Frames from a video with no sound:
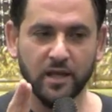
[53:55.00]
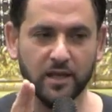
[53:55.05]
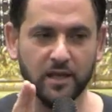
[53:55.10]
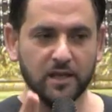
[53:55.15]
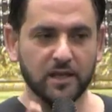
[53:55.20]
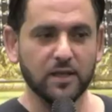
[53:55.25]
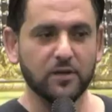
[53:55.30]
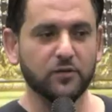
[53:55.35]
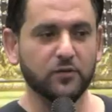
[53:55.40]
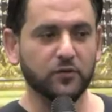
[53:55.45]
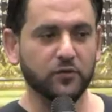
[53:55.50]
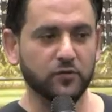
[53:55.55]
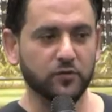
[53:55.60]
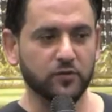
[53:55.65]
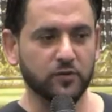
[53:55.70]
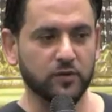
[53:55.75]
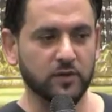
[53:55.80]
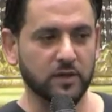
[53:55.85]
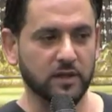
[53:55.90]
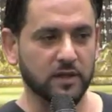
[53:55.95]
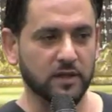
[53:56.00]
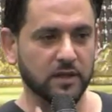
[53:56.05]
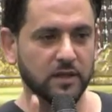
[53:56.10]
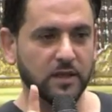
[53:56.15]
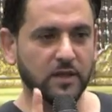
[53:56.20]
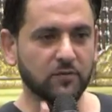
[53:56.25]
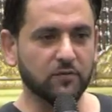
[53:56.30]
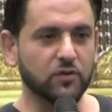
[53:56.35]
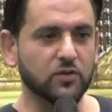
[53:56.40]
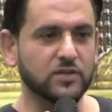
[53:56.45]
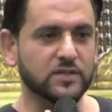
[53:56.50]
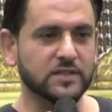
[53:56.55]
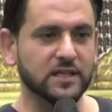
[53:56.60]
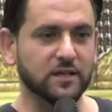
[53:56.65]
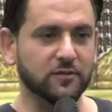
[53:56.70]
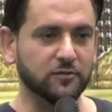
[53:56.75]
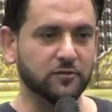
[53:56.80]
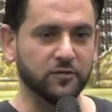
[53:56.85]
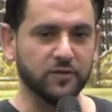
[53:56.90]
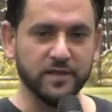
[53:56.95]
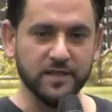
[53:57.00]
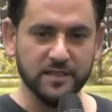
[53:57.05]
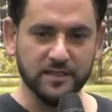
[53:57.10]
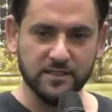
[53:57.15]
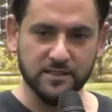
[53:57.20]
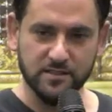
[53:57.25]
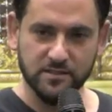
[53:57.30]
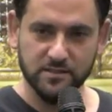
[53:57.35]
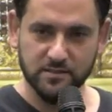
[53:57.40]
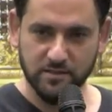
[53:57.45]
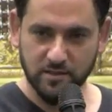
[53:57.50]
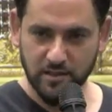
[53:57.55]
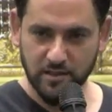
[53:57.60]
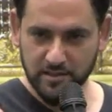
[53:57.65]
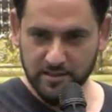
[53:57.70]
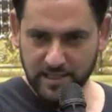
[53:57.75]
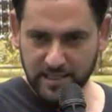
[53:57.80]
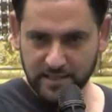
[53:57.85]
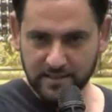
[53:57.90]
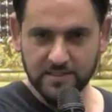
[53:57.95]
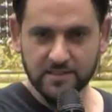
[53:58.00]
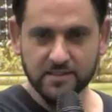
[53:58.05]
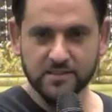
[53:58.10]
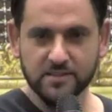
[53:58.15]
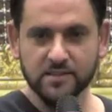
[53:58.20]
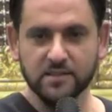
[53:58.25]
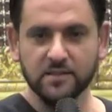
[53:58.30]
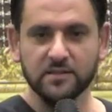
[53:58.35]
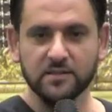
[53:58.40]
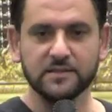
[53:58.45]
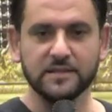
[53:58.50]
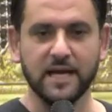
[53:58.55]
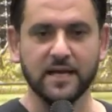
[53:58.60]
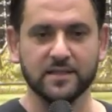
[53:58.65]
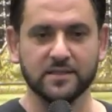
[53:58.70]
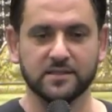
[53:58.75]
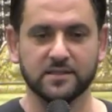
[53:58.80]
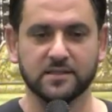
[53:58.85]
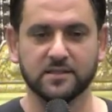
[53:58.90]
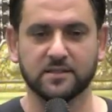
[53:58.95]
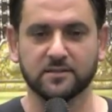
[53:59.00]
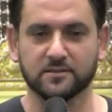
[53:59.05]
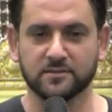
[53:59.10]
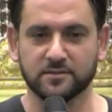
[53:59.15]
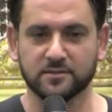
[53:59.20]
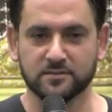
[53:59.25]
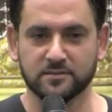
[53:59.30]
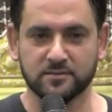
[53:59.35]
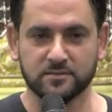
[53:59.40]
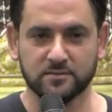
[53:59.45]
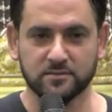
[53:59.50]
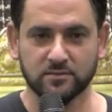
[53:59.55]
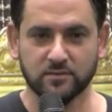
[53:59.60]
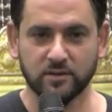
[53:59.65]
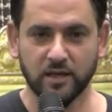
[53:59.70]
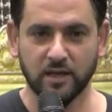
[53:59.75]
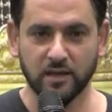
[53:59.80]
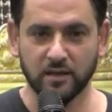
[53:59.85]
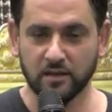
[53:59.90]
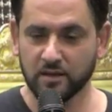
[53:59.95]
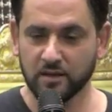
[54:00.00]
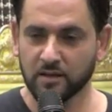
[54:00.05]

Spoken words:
If, give yourself this and take this test. Okay?